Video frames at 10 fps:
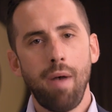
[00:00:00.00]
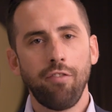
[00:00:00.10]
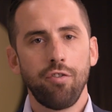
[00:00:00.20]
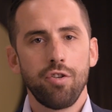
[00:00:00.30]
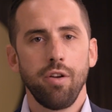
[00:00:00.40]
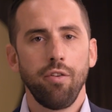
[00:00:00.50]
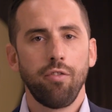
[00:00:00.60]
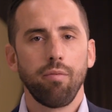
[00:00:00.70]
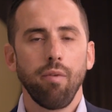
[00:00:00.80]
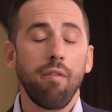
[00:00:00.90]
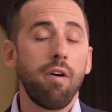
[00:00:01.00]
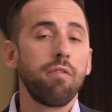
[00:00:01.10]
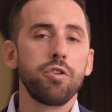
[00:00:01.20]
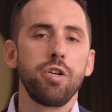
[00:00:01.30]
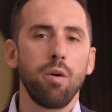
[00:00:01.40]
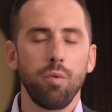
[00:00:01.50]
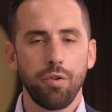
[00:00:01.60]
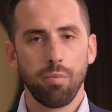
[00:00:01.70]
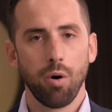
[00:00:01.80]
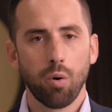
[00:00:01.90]
messages I've ever shared with
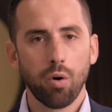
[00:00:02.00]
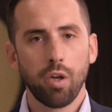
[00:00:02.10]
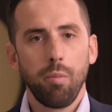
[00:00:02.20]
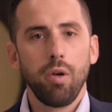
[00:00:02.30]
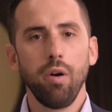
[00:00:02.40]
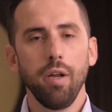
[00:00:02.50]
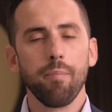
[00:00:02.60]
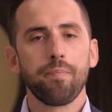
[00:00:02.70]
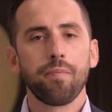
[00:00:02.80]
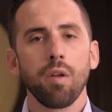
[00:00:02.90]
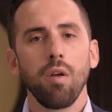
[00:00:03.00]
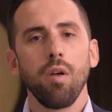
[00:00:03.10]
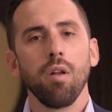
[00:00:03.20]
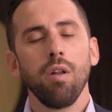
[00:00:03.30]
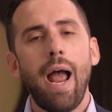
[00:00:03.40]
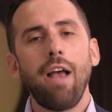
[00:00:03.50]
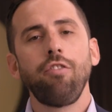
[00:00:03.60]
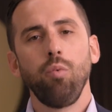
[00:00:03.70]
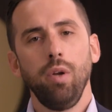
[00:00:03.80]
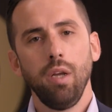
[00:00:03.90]
the broker community.
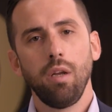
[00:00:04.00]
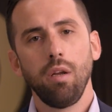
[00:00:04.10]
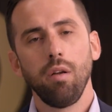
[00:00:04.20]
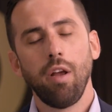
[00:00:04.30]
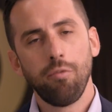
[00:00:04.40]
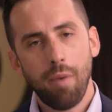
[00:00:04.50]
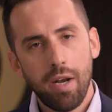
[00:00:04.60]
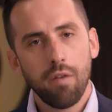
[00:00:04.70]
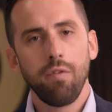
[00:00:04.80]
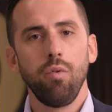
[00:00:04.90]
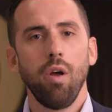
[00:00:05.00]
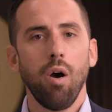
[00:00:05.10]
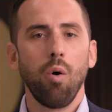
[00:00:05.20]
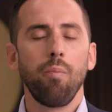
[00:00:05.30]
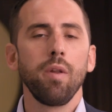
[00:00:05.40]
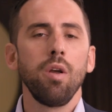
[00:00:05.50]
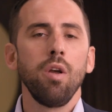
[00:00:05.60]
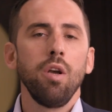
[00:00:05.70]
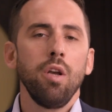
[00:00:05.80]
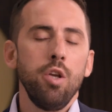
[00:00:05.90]
Last week, as many of you know,
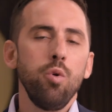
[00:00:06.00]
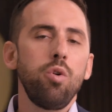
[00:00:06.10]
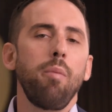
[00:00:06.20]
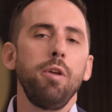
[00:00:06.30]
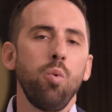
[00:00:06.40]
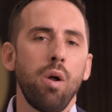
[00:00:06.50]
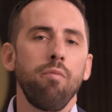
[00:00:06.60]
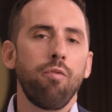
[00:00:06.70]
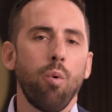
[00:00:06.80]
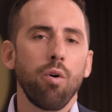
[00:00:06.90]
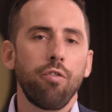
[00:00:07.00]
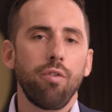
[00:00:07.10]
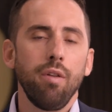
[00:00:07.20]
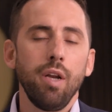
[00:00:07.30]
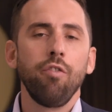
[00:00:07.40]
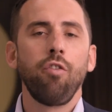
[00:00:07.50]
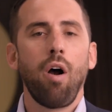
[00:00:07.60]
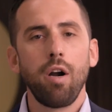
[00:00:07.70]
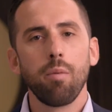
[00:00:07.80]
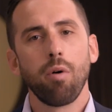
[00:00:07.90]
UWM forced the
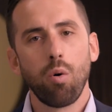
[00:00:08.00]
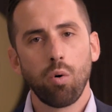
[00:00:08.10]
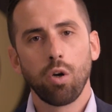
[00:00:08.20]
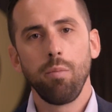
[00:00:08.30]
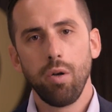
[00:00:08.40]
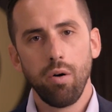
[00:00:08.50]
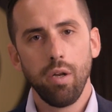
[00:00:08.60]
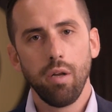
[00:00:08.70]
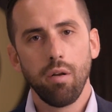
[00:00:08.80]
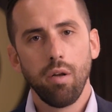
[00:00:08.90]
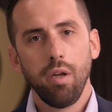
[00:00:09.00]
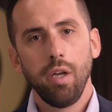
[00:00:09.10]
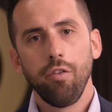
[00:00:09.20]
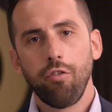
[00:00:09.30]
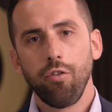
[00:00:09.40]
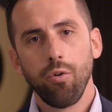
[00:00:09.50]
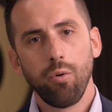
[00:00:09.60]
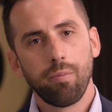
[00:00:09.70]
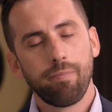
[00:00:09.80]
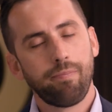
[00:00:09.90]
entire broker community into